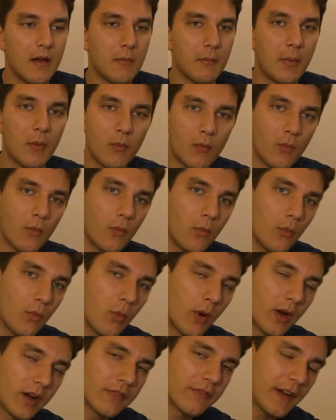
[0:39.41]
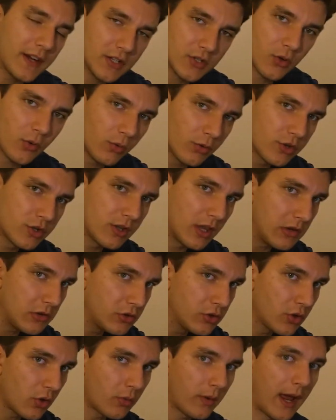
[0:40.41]
But what if I told you that you
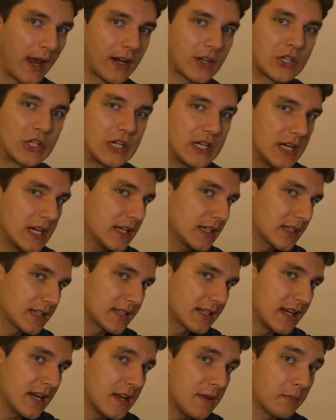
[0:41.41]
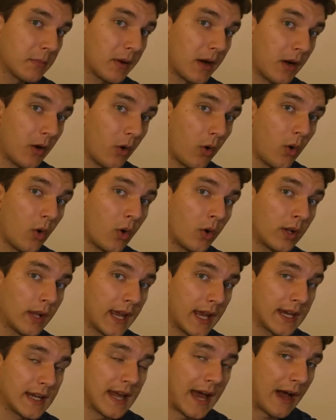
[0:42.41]
don't actually need to sleep a whole
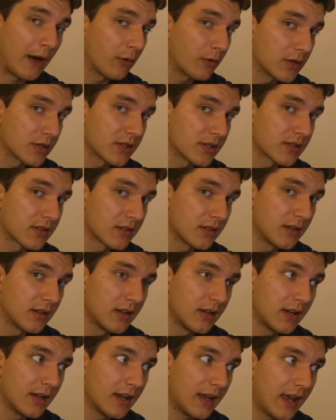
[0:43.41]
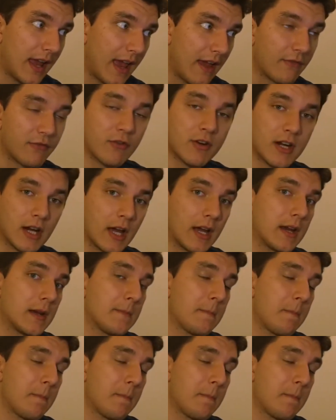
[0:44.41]
8 hours every night?